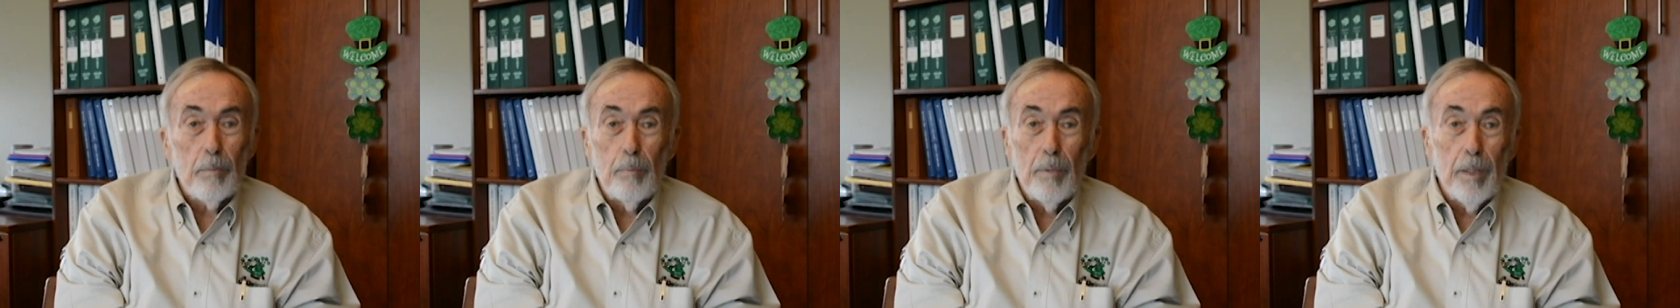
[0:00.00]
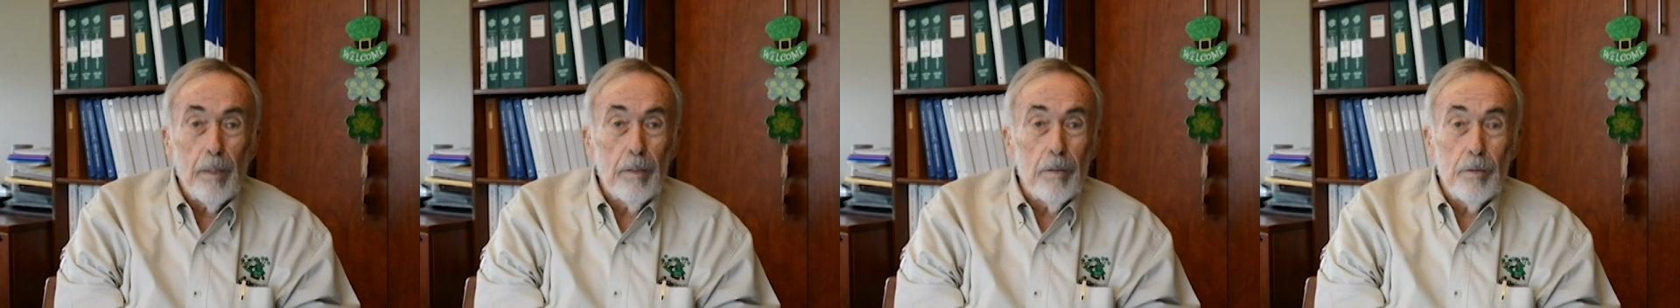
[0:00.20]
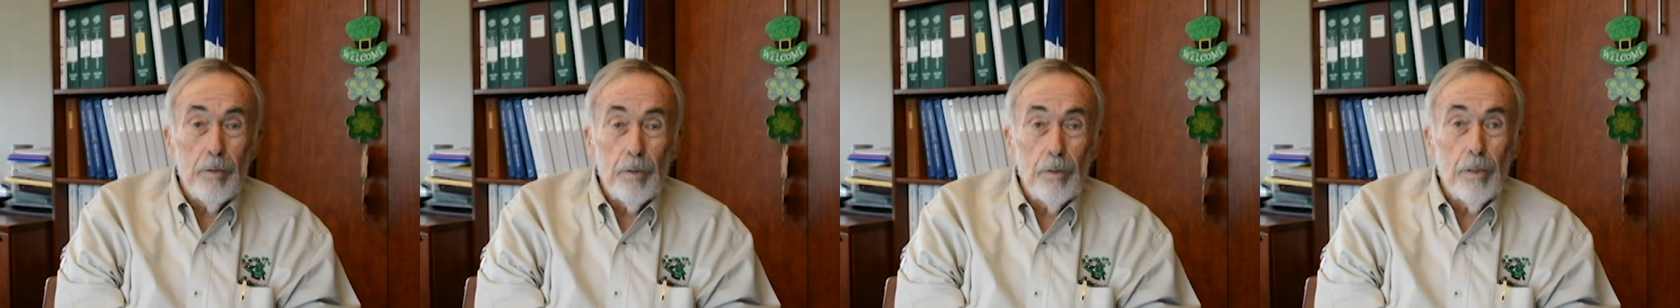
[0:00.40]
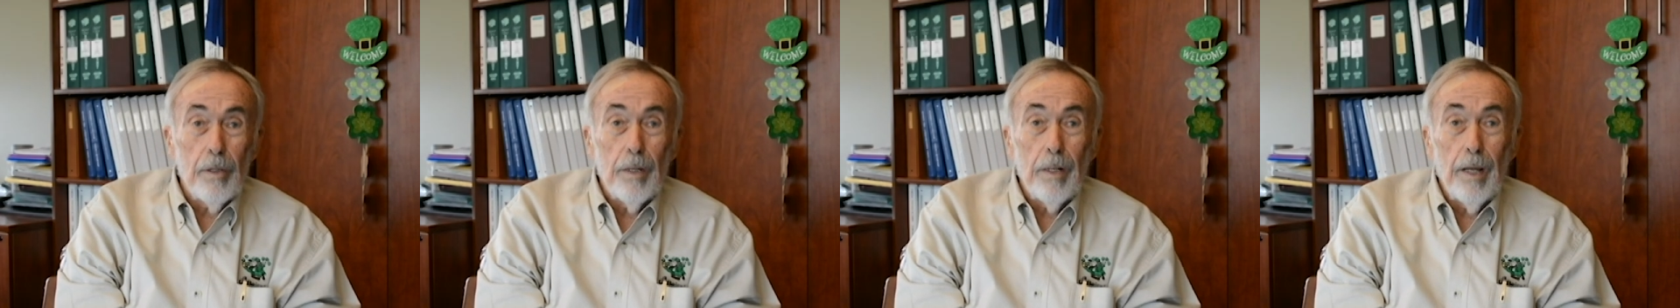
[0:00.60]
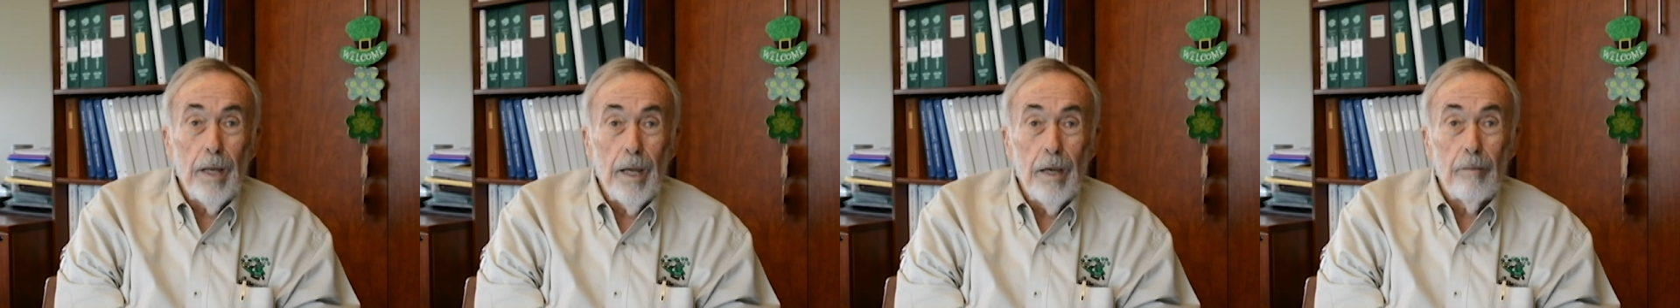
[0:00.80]
because you're
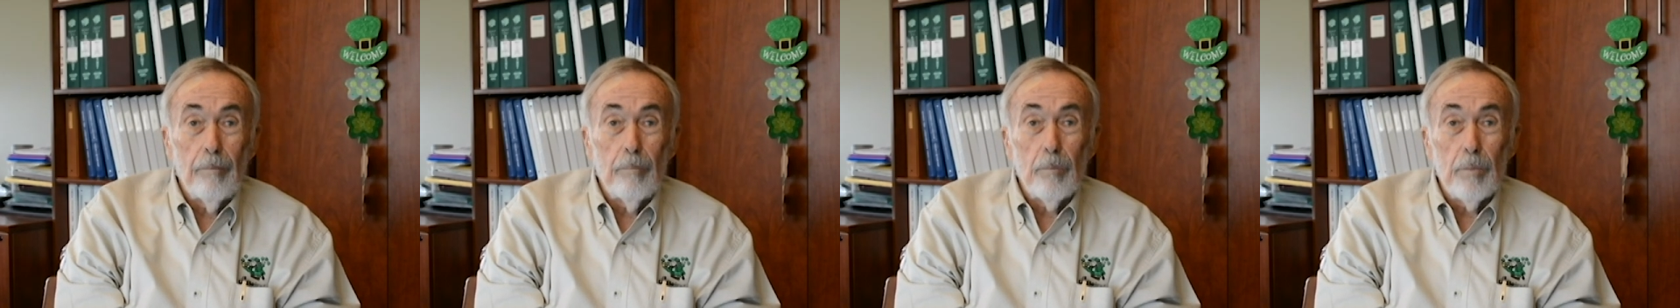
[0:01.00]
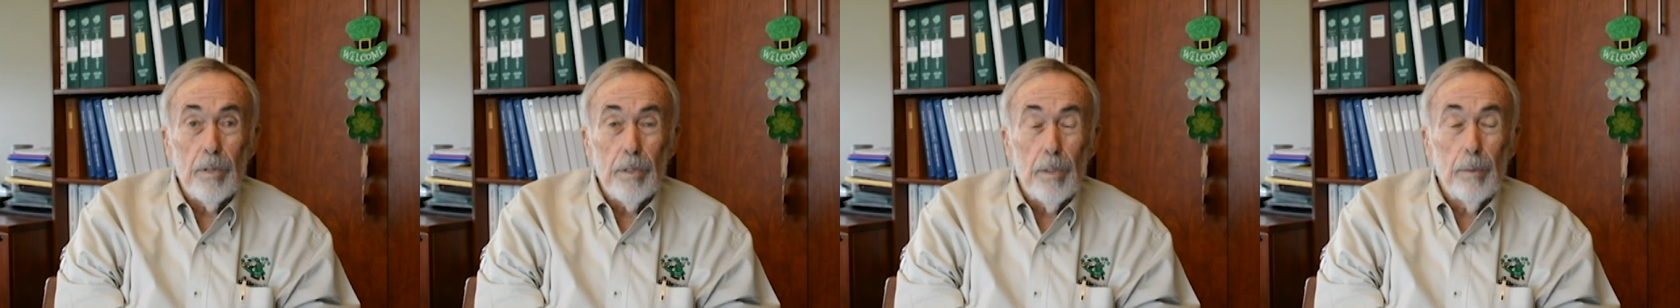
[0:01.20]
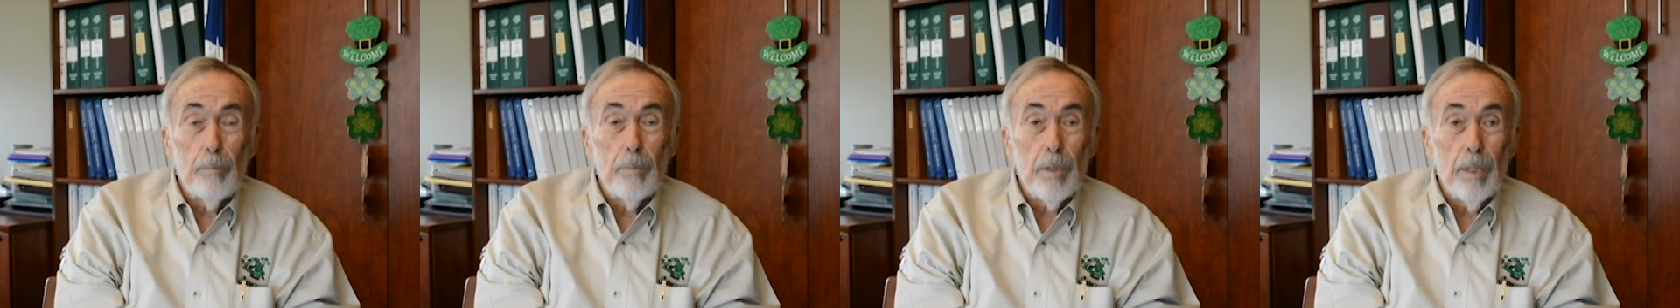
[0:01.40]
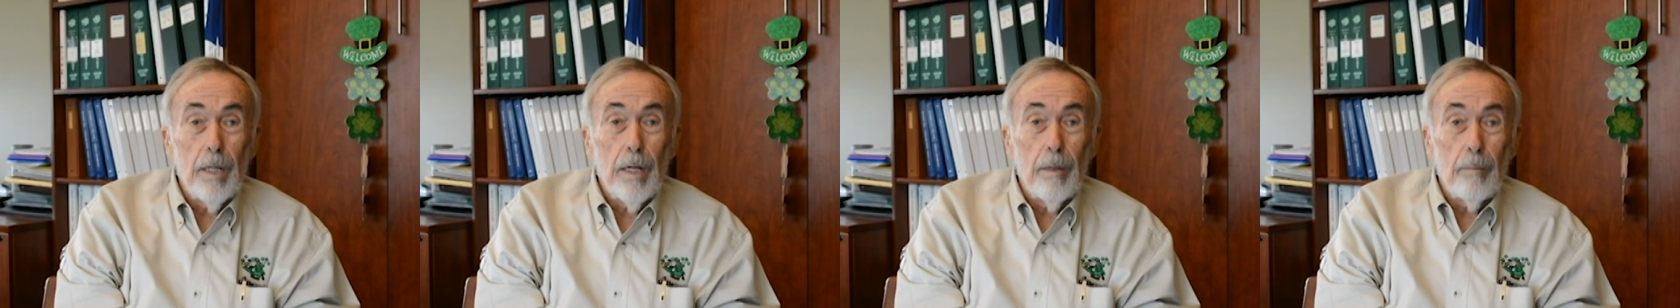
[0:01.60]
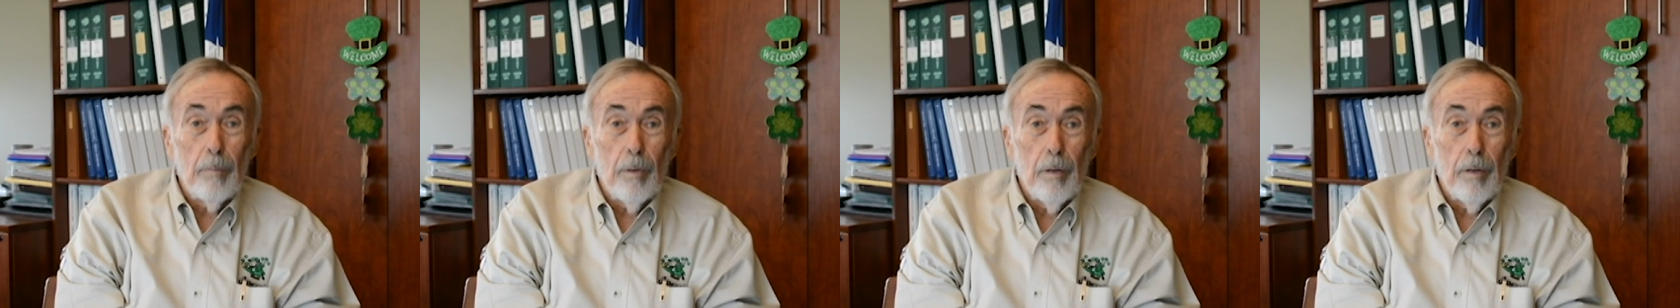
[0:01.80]
gonna have them
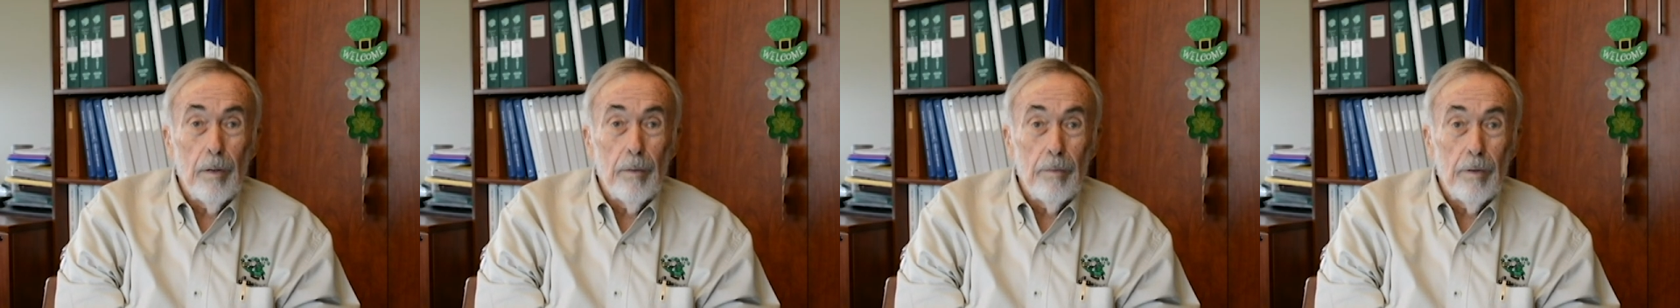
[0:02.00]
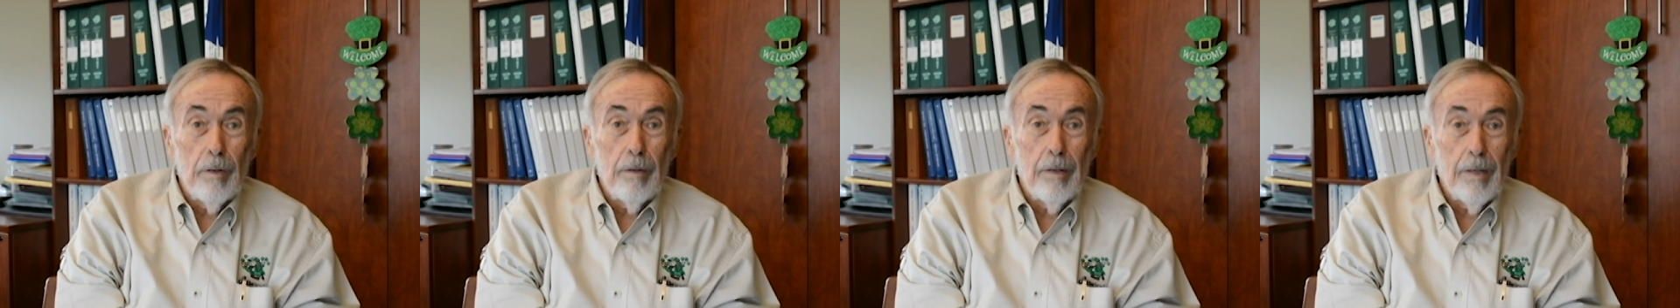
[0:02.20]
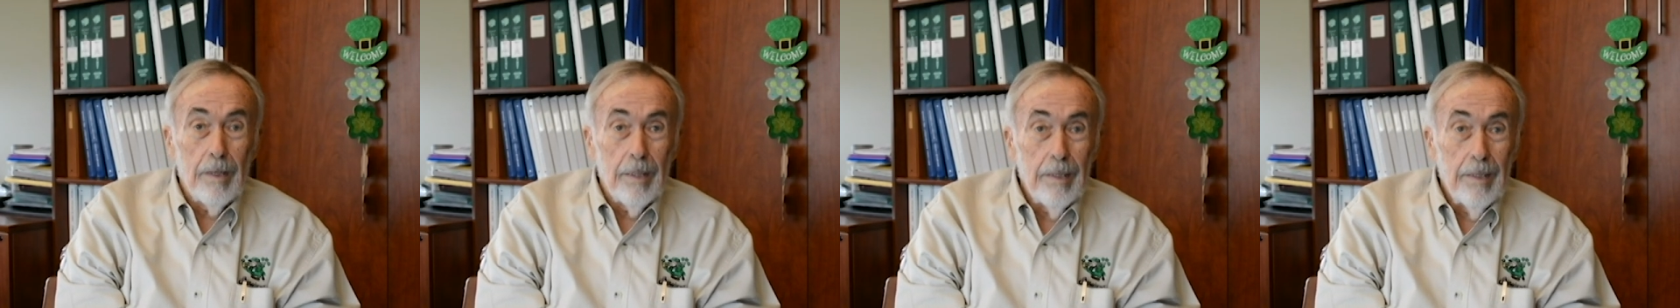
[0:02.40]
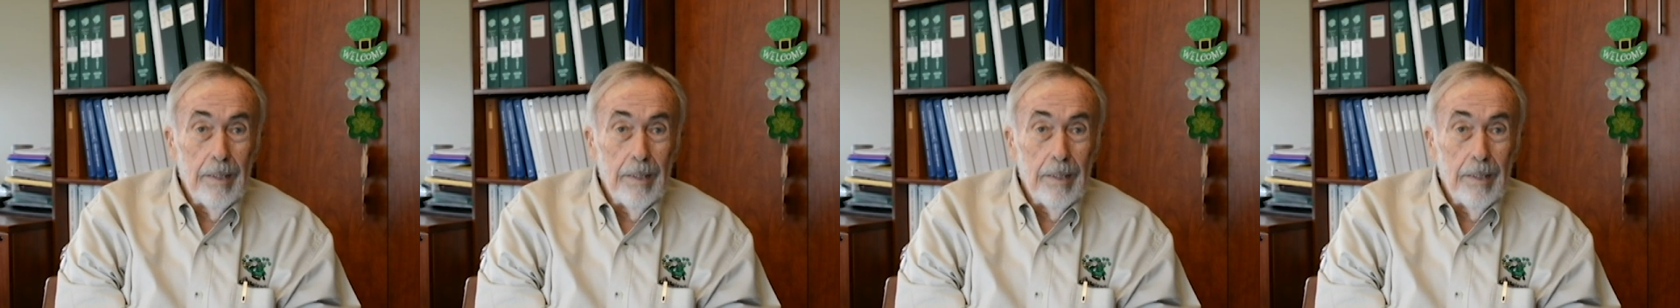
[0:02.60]
sometime or other.